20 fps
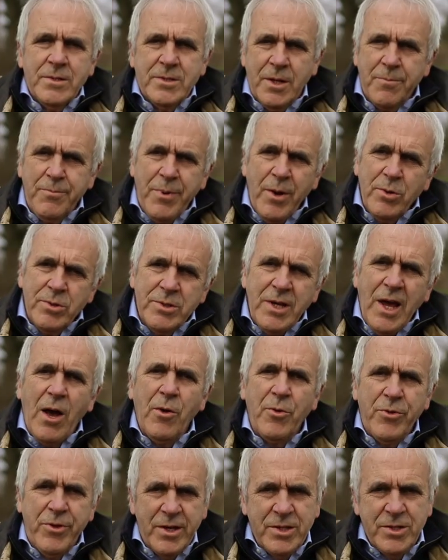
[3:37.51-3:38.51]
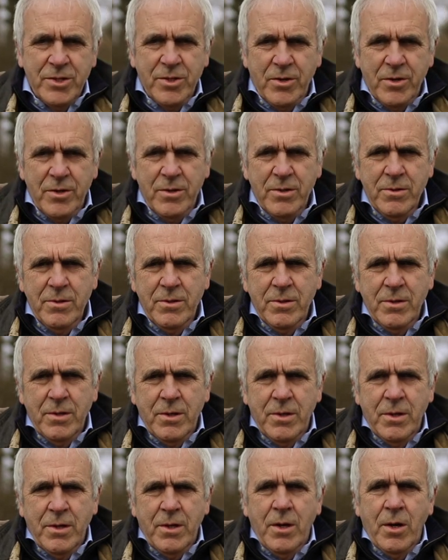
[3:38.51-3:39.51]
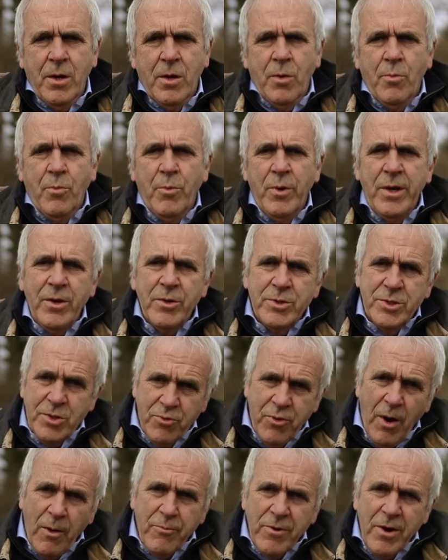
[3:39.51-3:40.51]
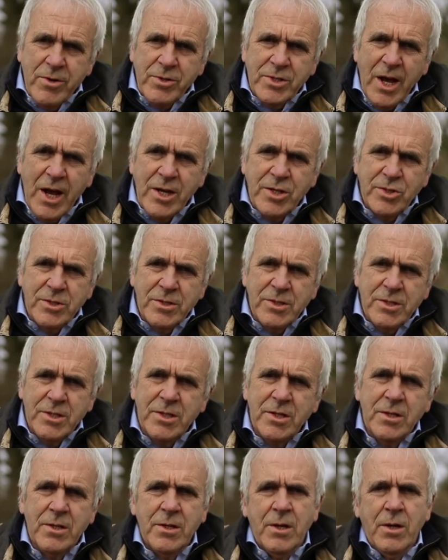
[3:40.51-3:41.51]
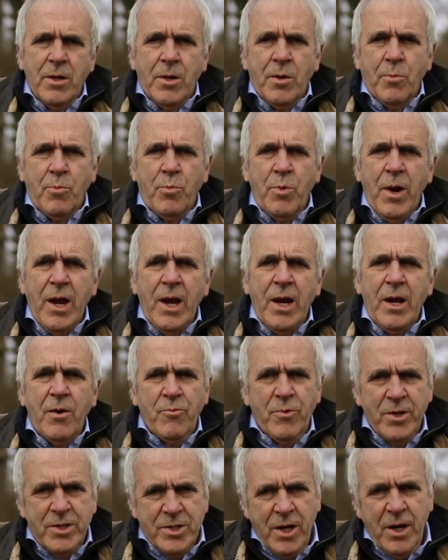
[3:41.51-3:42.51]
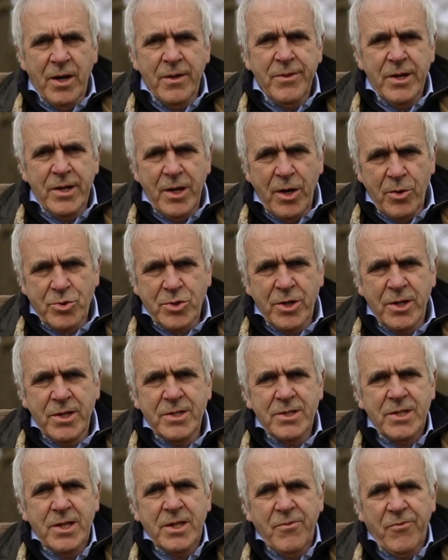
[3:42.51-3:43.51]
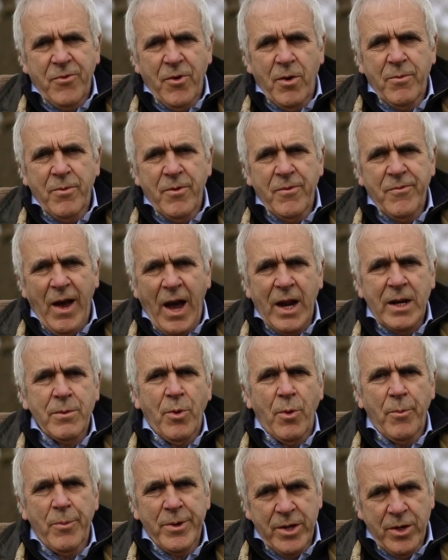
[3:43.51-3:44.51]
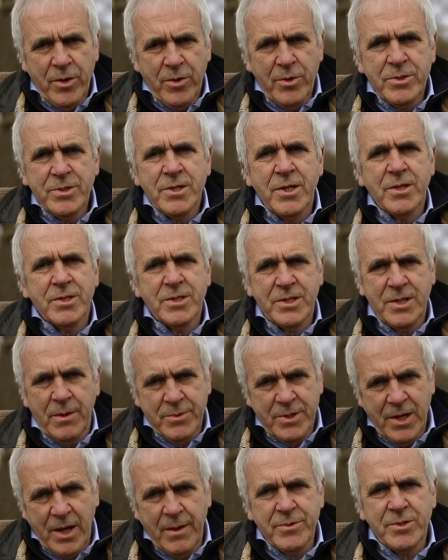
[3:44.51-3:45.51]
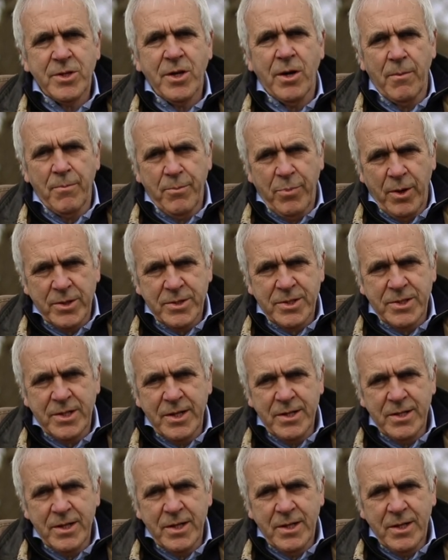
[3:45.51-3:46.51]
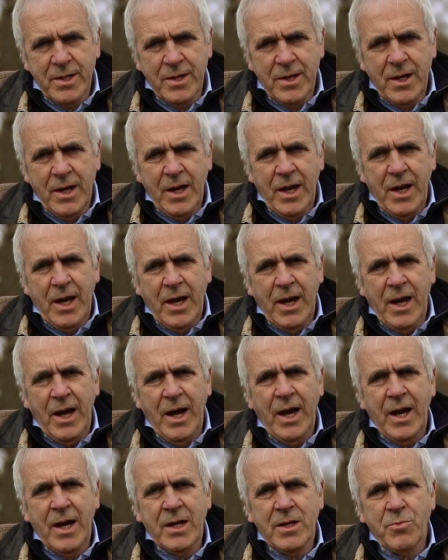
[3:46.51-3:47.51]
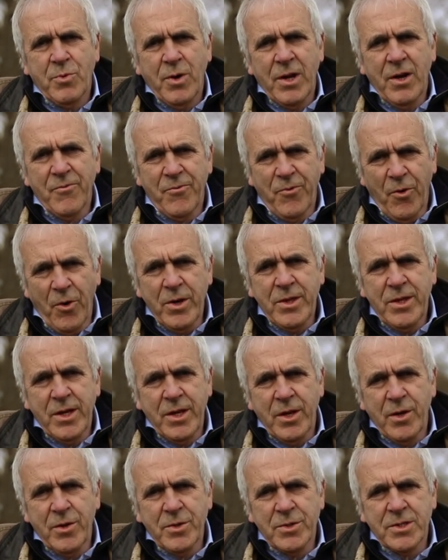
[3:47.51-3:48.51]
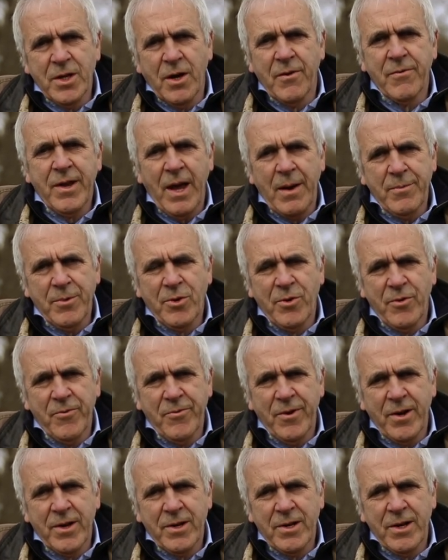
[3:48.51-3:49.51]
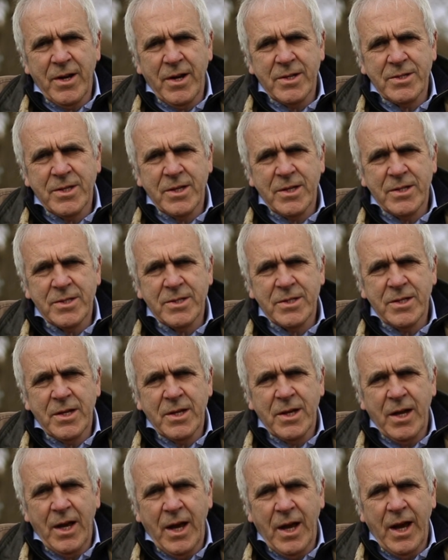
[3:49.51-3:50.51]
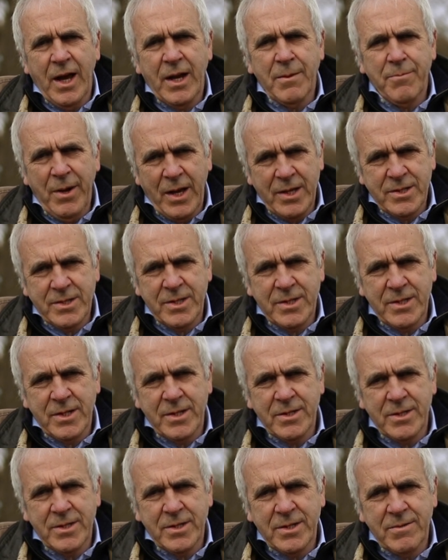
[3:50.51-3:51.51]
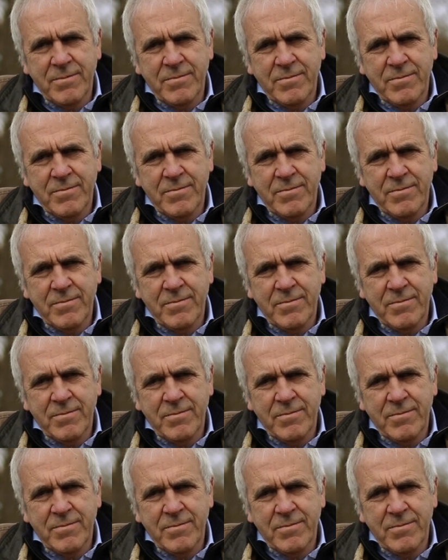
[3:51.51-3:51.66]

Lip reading: To build healthy soil, we use crop rotations. We return the nutrients in the form of animal manures, sometimes composted, and we avoid the use of chemical fertilizers and pesticides.